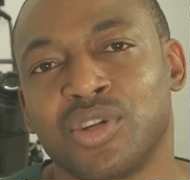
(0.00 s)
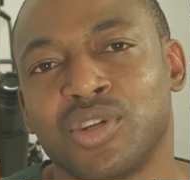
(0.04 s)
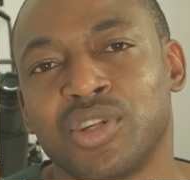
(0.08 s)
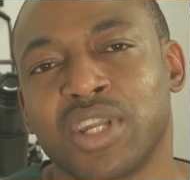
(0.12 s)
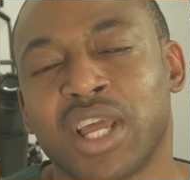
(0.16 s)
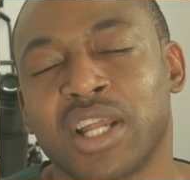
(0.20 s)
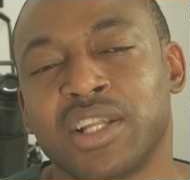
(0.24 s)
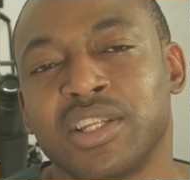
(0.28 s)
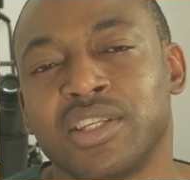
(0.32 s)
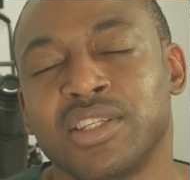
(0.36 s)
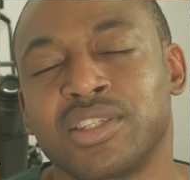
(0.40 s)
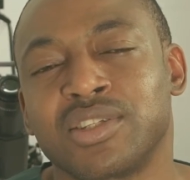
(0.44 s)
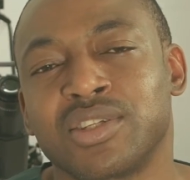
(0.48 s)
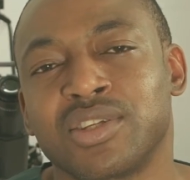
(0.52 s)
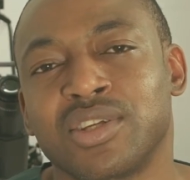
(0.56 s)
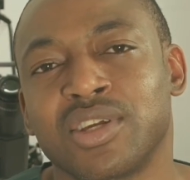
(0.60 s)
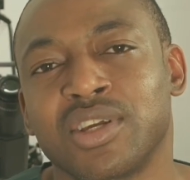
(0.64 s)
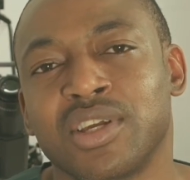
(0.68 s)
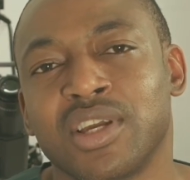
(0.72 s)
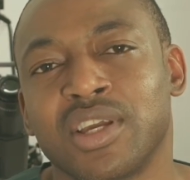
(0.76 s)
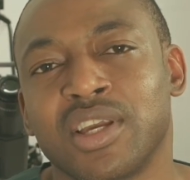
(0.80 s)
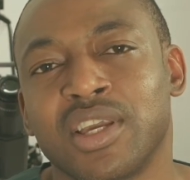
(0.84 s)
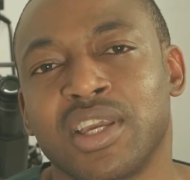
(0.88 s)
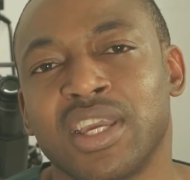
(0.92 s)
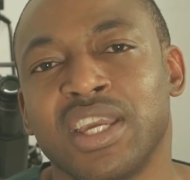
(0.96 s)
that is
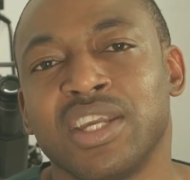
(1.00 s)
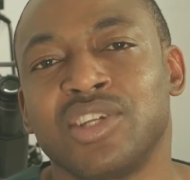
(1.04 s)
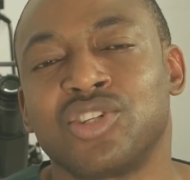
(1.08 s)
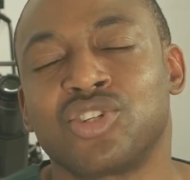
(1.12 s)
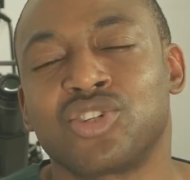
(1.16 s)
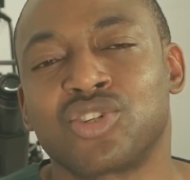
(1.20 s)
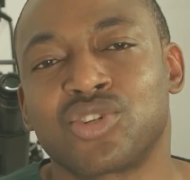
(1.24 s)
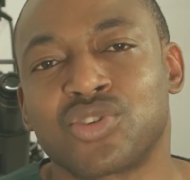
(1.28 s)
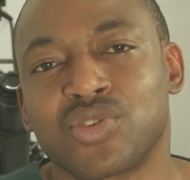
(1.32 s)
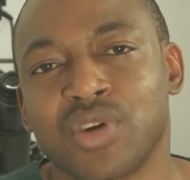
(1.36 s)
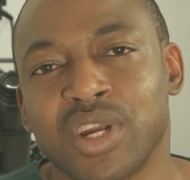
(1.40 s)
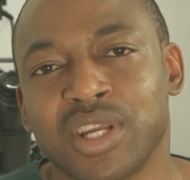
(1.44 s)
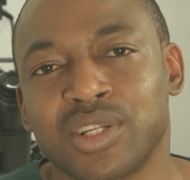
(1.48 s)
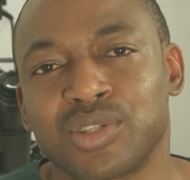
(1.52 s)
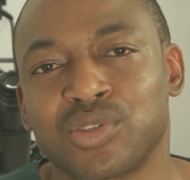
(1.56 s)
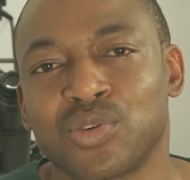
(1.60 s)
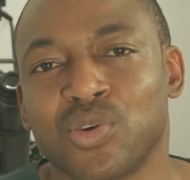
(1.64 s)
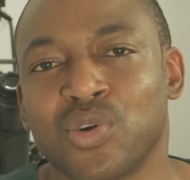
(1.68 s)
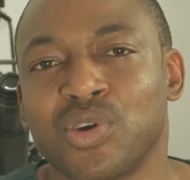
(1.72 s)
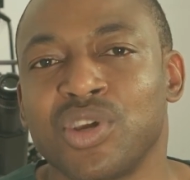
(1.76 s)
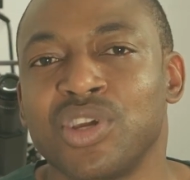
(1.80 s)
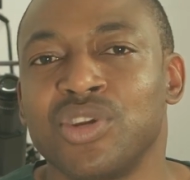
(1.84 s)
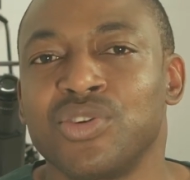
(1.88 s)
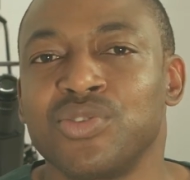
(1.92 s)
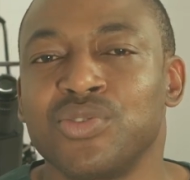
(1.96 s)
a threat
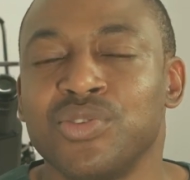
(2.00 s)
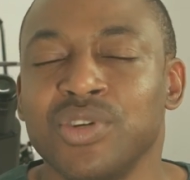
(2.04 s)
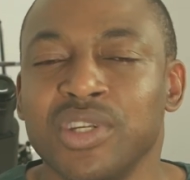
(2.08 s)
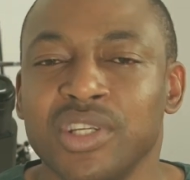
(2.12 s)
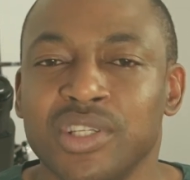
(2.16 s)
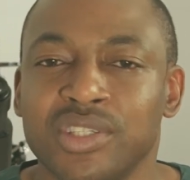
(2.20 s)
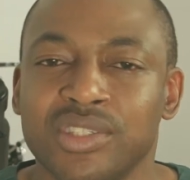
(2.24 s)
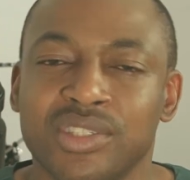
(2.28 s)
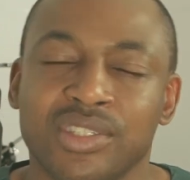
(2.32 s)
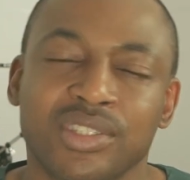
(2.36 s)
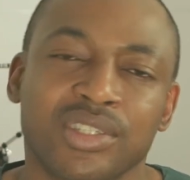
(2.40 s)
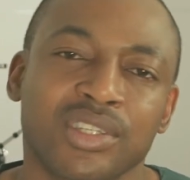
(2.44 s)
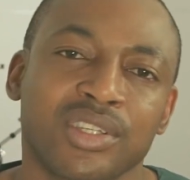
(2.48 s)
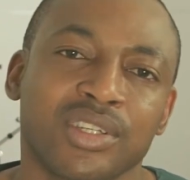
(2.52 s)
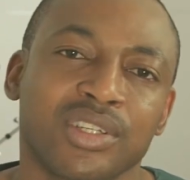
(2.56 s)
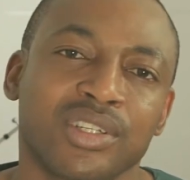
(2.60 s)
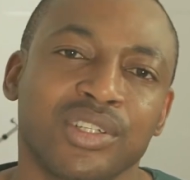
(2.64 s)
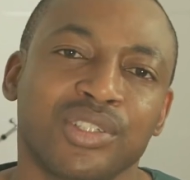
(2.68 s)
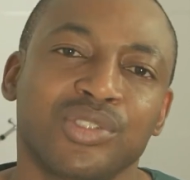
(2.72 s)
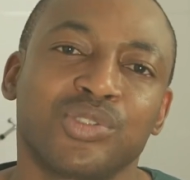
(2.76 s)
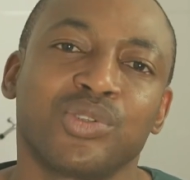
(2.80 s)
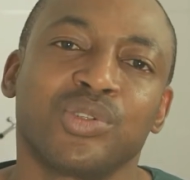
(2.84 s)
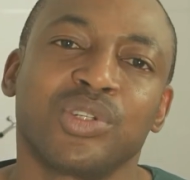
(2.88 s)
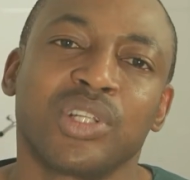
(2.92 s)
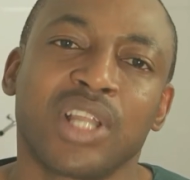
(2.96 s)
or a risk
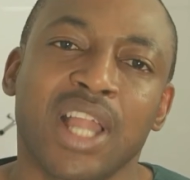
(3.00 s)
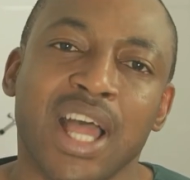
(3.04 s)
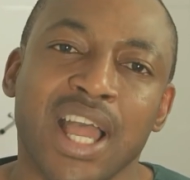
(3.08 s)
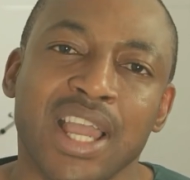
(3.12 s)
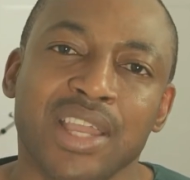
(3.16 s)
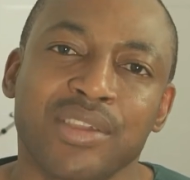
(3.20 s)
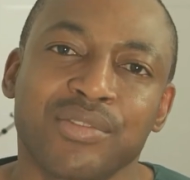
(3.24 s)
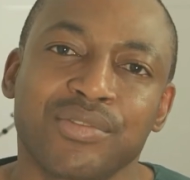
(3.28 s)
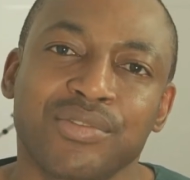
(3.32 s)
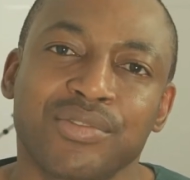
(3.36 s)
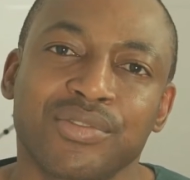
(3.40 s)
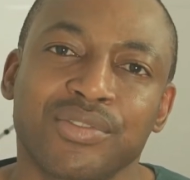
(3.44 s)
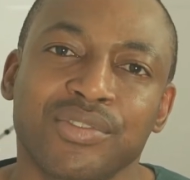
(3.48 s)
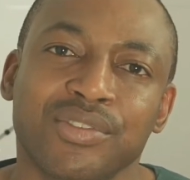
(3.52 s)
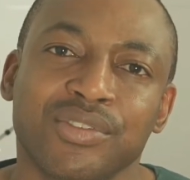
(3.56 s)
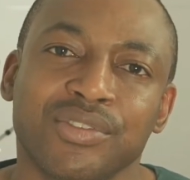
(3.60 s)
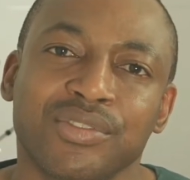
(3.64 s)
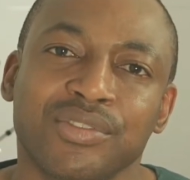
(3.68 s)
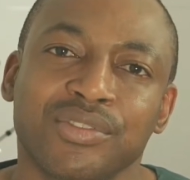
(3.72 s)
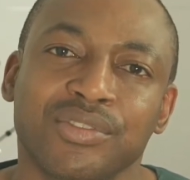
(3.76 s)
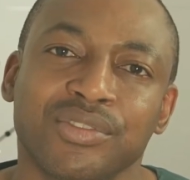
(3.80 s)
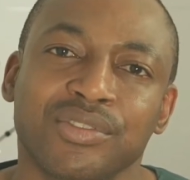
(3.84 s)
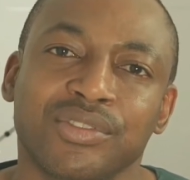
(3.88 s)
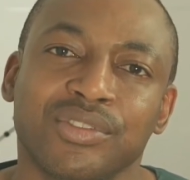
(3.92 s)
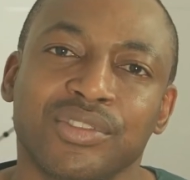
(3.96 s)
to life,
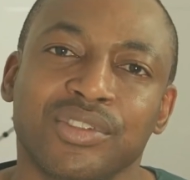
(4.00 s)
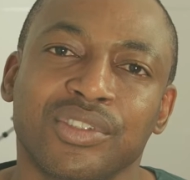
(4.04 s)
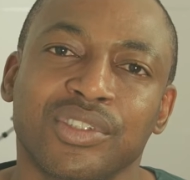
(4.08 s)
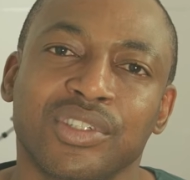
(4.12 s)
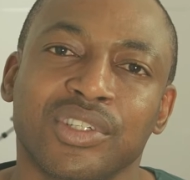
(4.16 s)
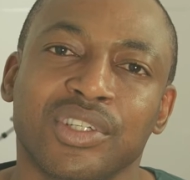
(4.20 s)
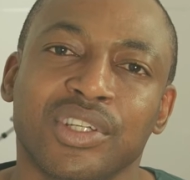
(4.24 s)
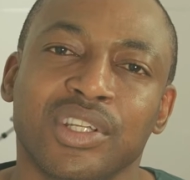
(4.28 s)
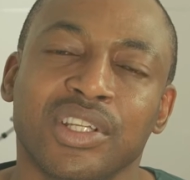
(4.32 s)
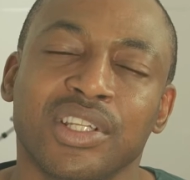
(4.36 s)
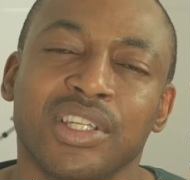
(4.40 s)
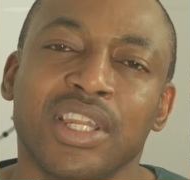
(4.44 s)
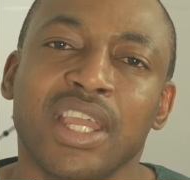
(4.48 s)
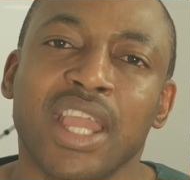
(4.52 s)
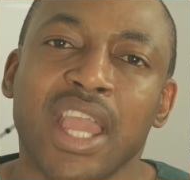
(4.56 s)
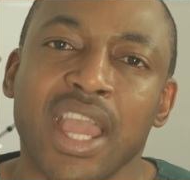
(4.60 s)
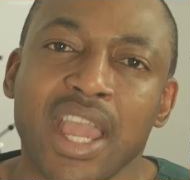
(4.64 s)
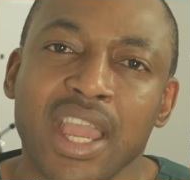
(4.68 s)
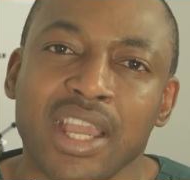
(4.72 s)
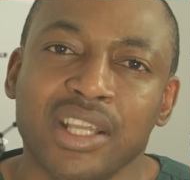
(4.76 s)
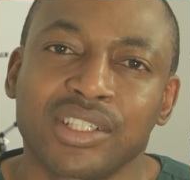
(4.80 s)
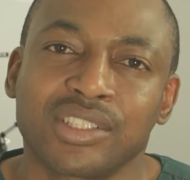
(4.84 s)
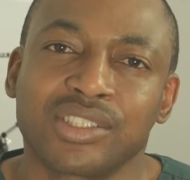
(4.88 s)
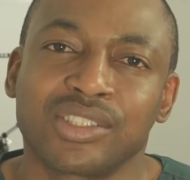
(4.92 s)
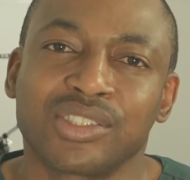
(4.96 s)
the
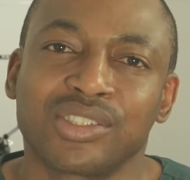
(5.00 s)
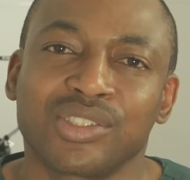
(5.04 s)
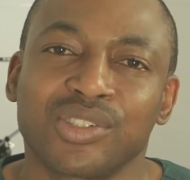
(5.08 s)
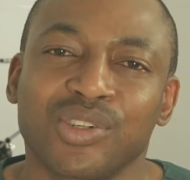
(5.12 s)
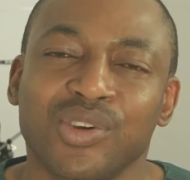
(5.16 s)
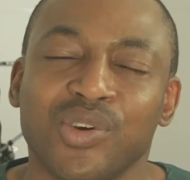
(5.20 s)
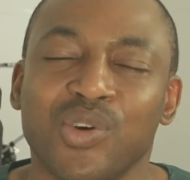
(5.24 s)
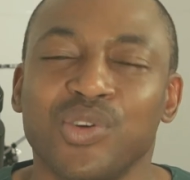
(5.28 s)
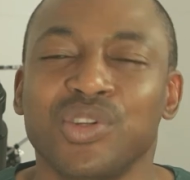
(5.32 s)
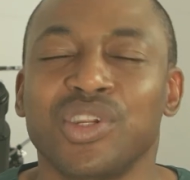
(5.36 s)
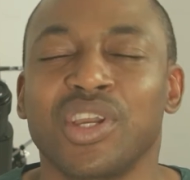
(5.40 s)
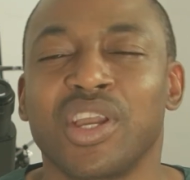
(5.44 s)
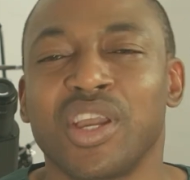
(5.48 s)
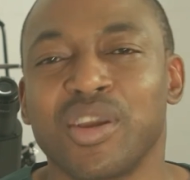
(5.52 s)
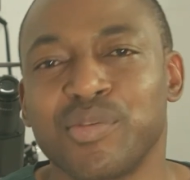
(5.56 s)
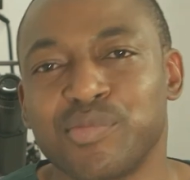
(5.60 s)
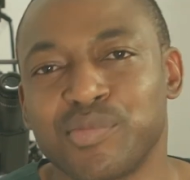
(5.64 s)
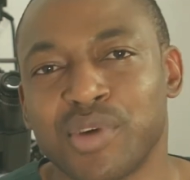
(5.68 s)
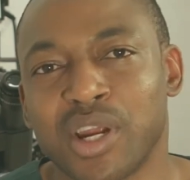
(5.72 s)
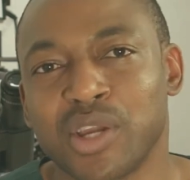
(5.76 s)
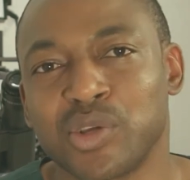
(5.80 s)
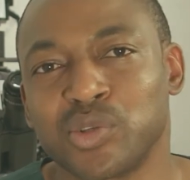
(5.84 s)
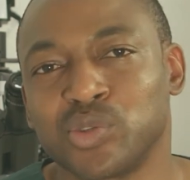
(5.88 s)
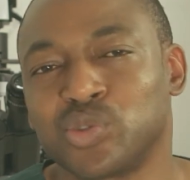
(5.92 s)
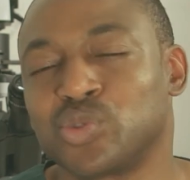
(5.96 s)
eggs or the
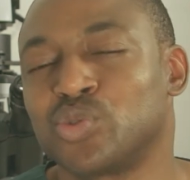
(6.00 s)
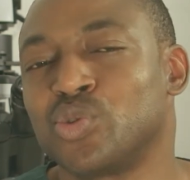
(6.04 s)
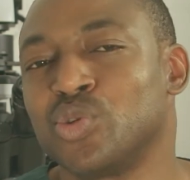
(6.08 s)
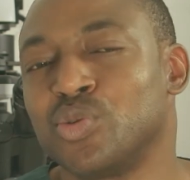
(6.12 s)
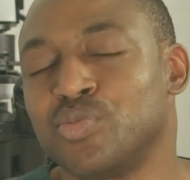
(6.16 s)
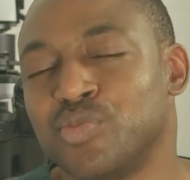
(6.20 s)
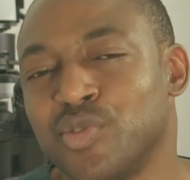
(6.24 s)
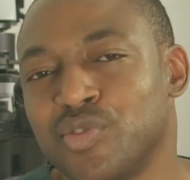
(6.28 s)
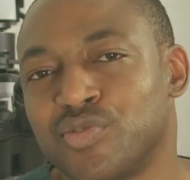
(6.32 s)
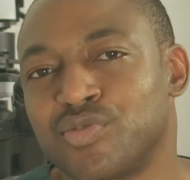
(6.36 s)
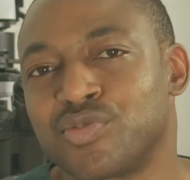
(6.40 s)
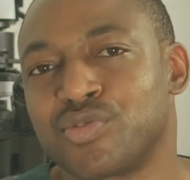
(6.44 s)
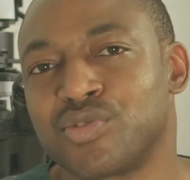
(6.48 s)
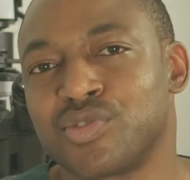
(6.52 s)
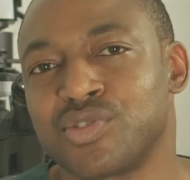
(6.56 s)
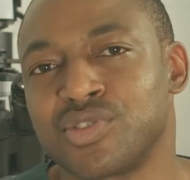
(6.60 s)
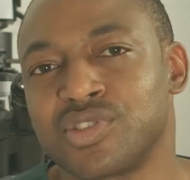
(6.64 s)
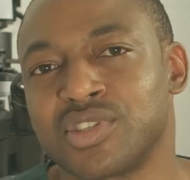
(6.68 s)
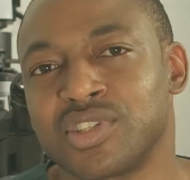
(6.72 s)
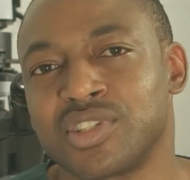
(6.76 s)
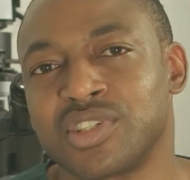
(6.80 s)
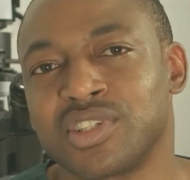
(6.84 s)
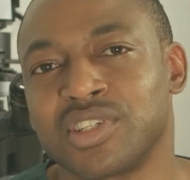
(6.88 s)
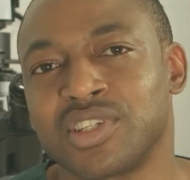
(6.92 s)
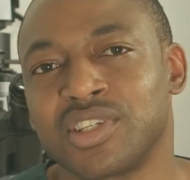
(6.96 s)
embryos could be
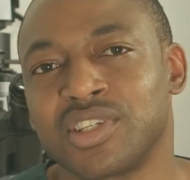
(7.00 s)
frozen,